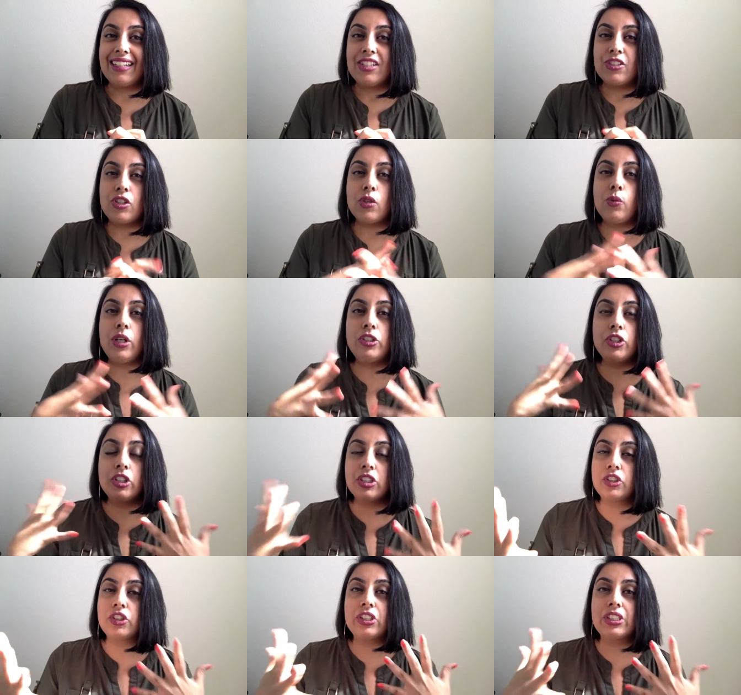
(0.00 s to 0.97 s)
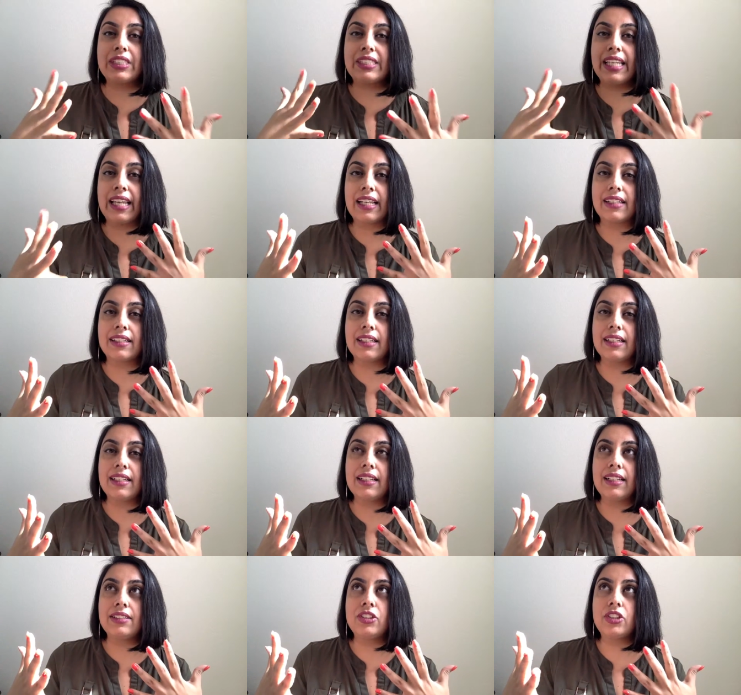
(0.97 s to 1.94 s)
So I want you to just think
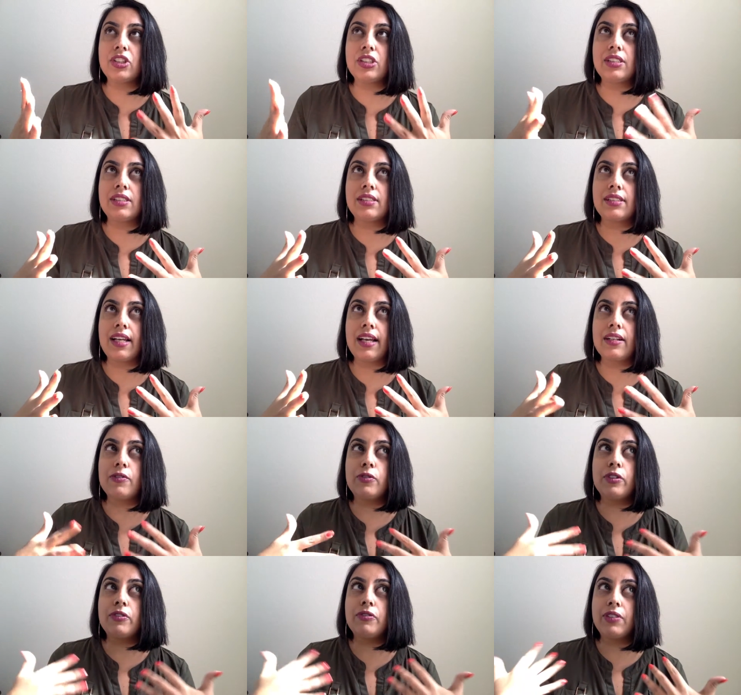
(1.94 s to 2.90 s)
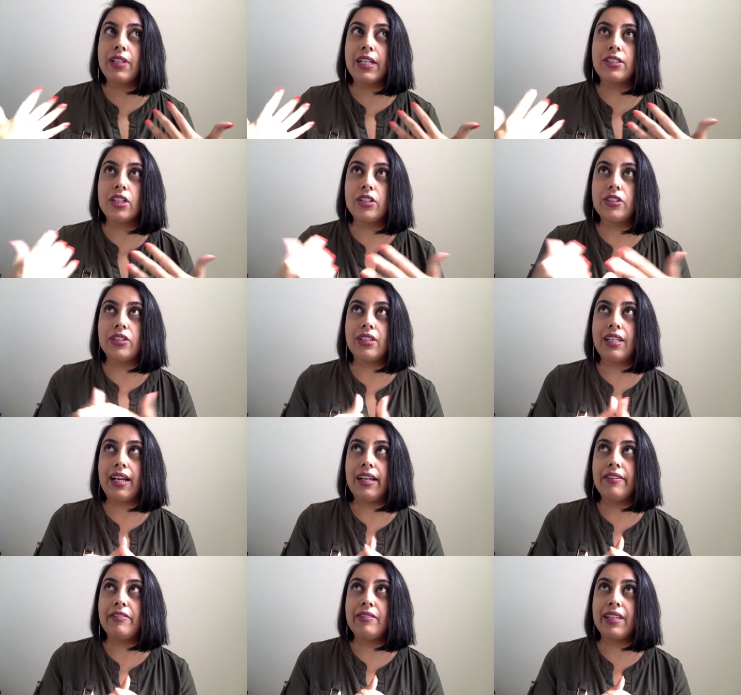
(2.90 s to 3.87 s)
and just kind of reflect on your
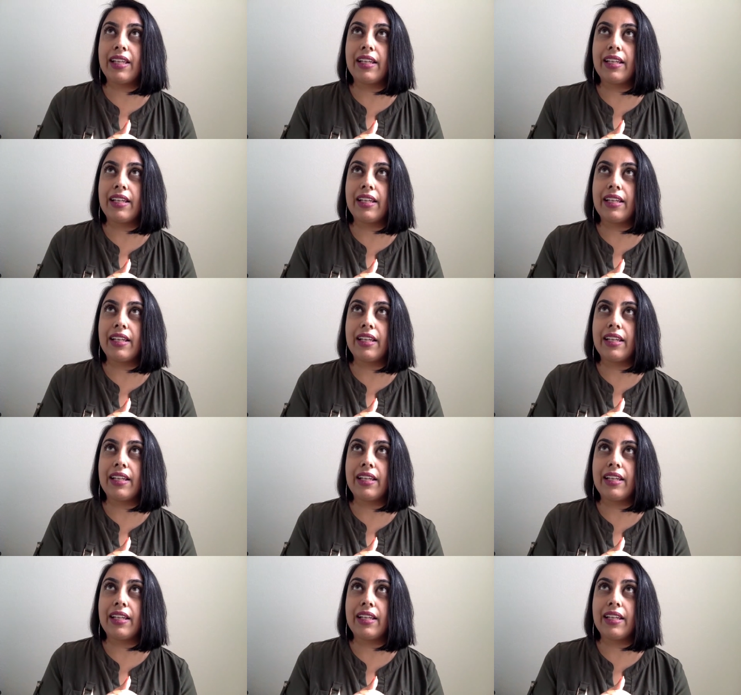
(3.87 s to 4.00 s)
life.